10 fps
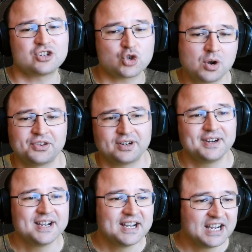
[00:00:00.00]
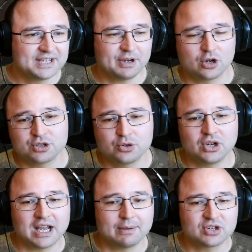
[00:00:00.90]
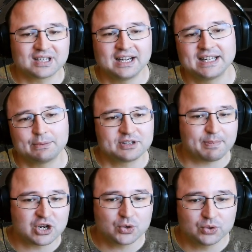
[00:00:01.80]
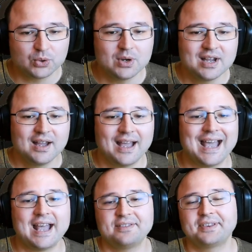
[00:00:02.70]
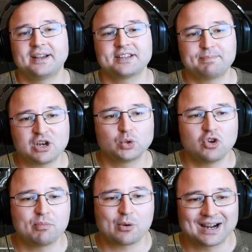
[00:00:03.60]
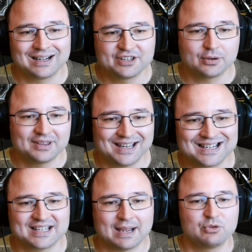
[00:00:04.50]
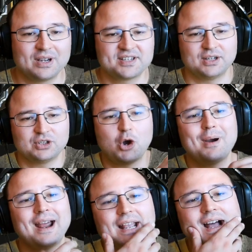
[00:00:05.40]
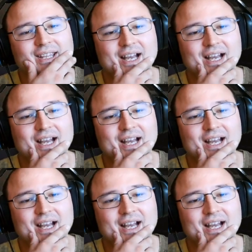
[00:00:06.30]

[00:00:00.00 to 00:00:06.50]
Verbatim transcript: shorter is because usually I'm just killing them with Special two. And uh, Special two of Baraka literally takes time to execute. Alright, God,